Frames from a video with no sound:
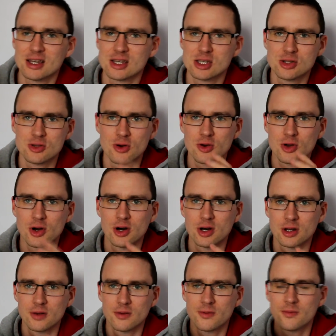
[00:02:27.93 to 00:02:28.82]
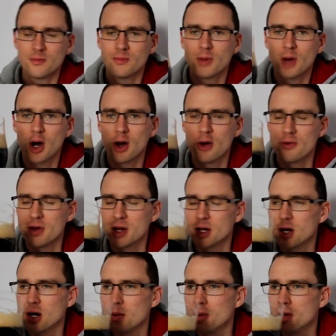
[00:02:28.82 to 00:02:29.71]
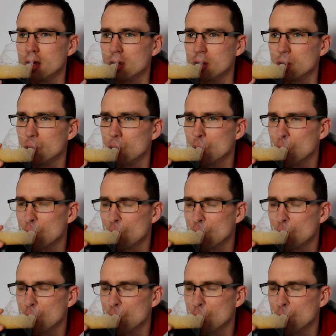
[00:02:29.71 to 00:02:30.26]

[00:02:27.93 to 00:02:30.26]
it's not kind of overly carbonated.